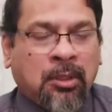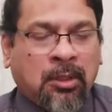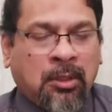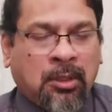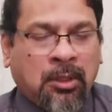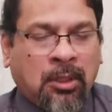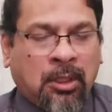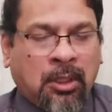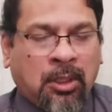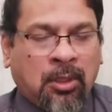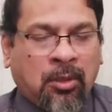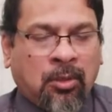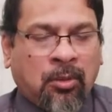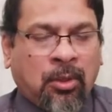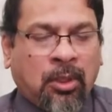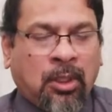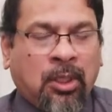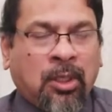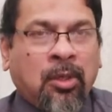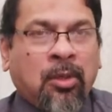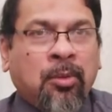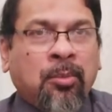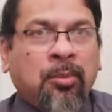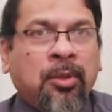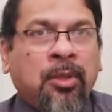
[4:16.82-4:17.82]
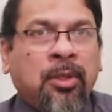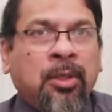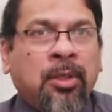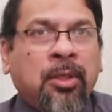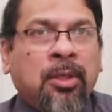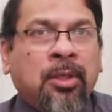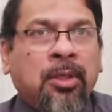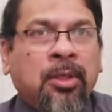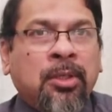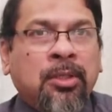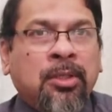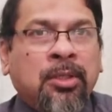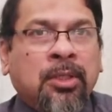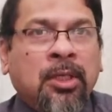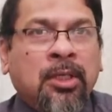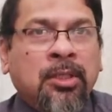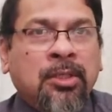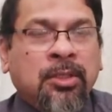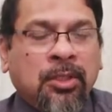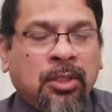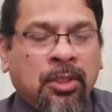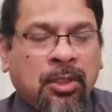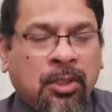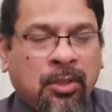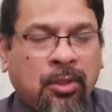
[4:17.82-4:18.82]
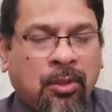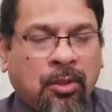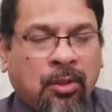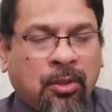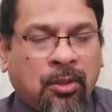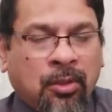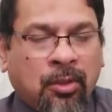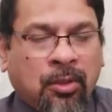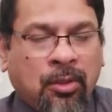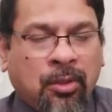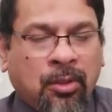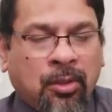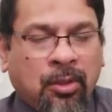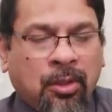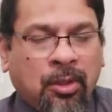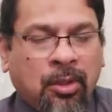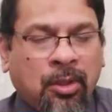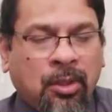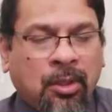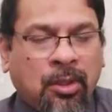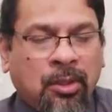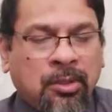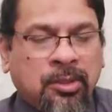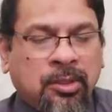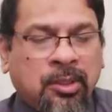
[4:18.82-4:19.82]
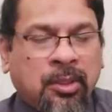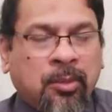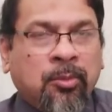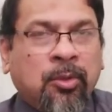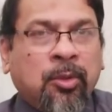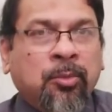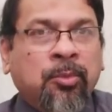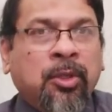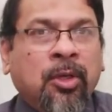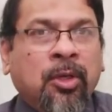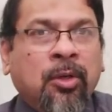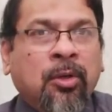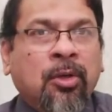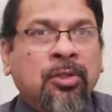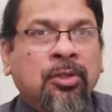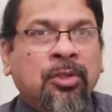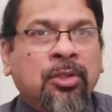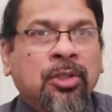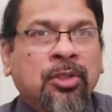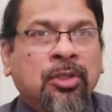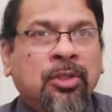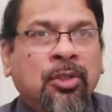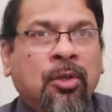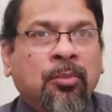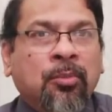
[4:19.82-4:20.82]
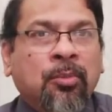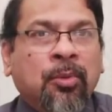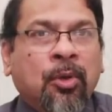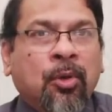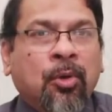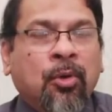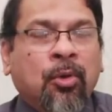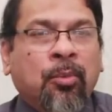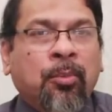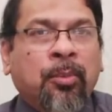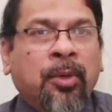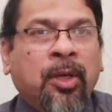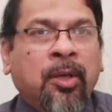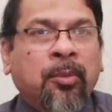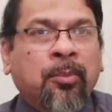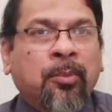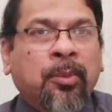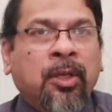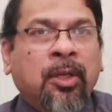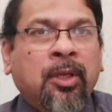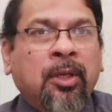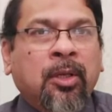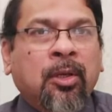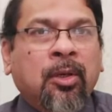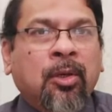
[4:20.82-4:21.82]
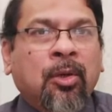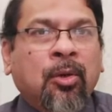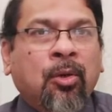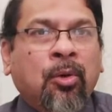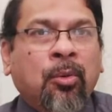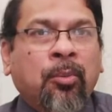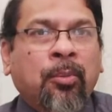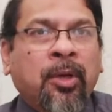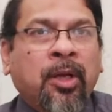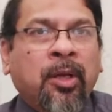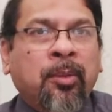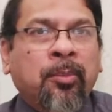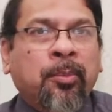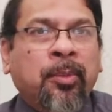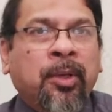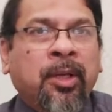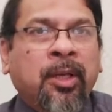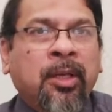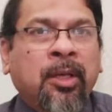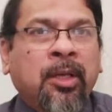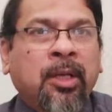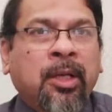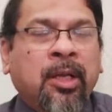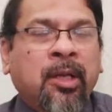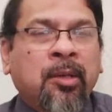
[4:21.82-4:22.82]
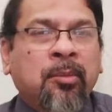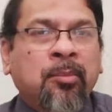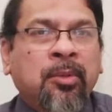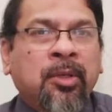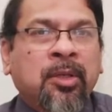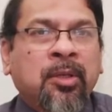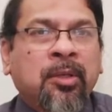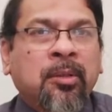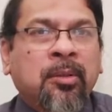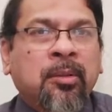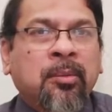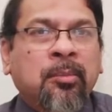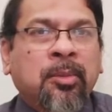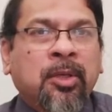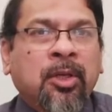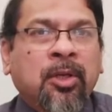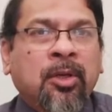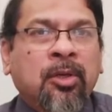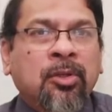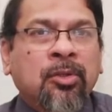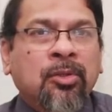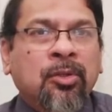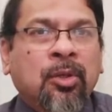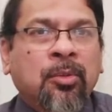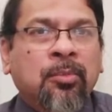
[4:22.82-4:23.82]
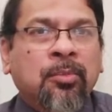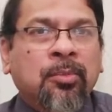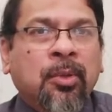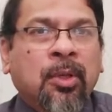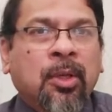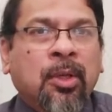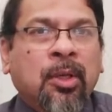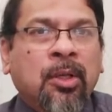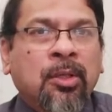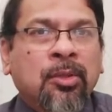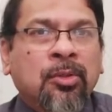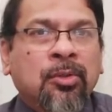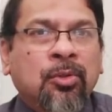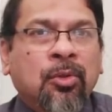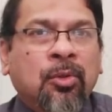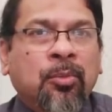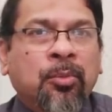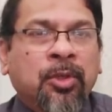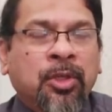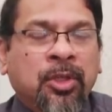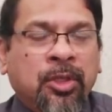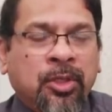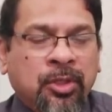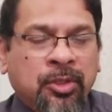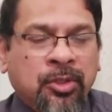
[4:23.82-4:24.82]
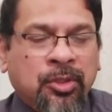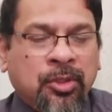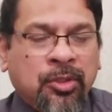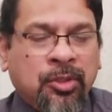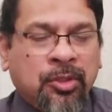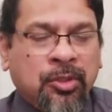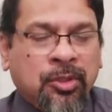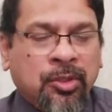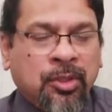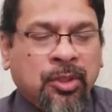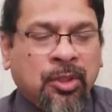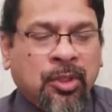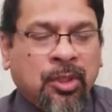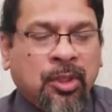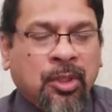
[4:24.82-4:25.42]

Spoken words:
Now I'll be discussing on some of the causes of low back pain. Low back pain can be because of so many reasons.